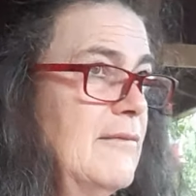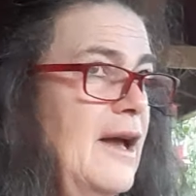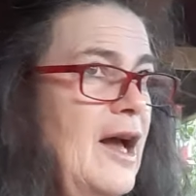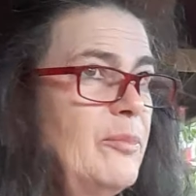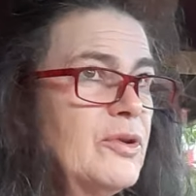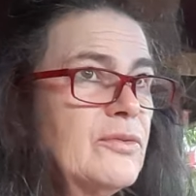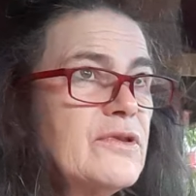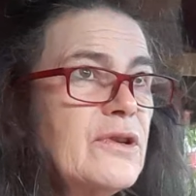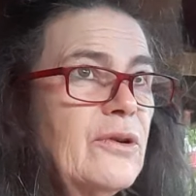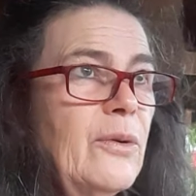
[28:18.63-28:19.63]
Abner
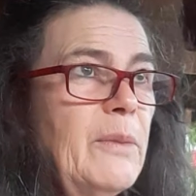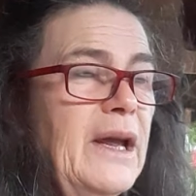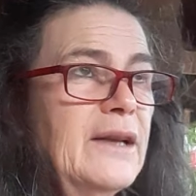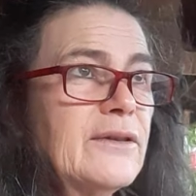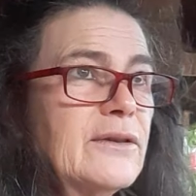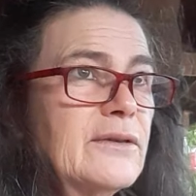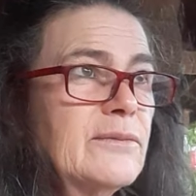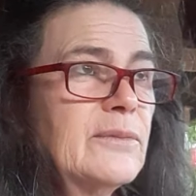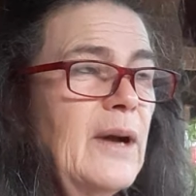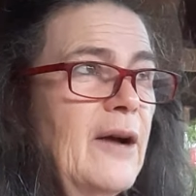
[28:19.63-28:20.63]
was a commander.
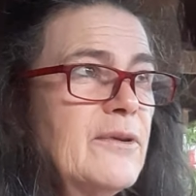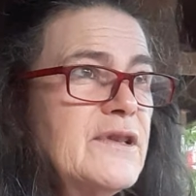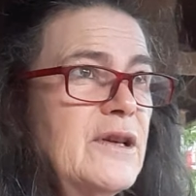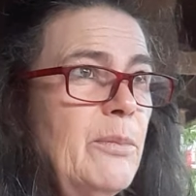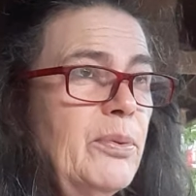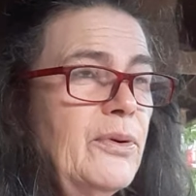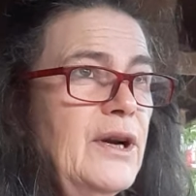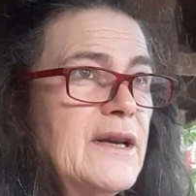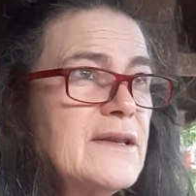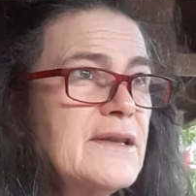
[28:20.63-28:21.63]
How was he a
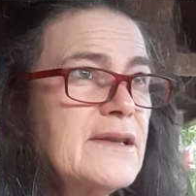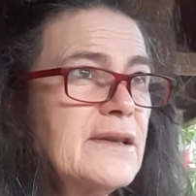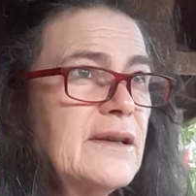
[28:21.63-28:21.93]
prince